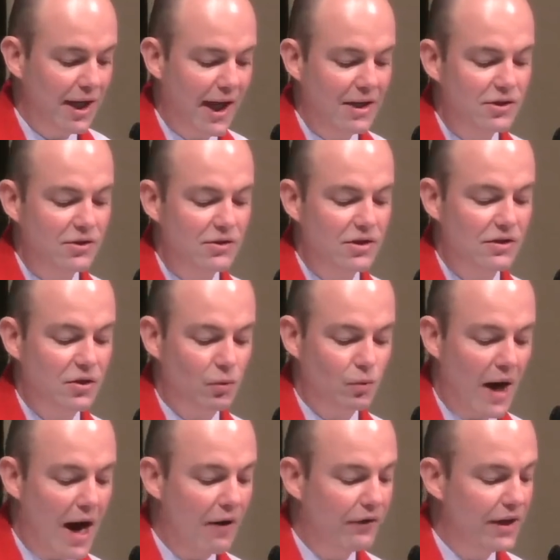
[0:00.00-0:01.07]
agencies
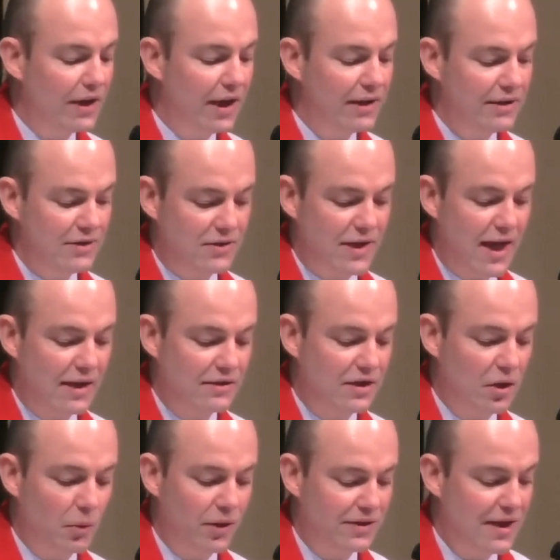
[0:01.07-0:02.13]
around the United States
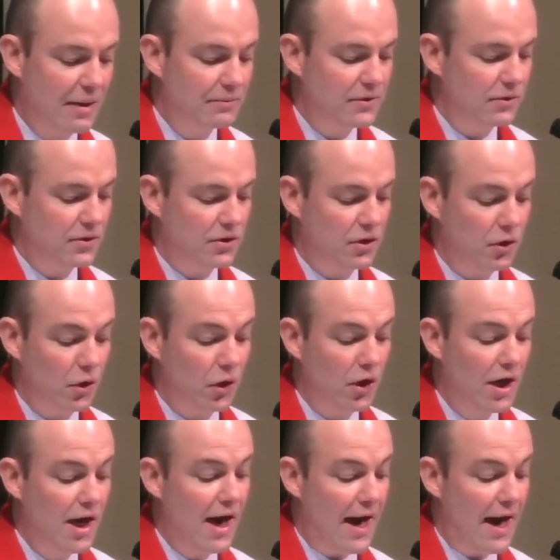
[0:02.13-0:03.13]
that would attempt to secure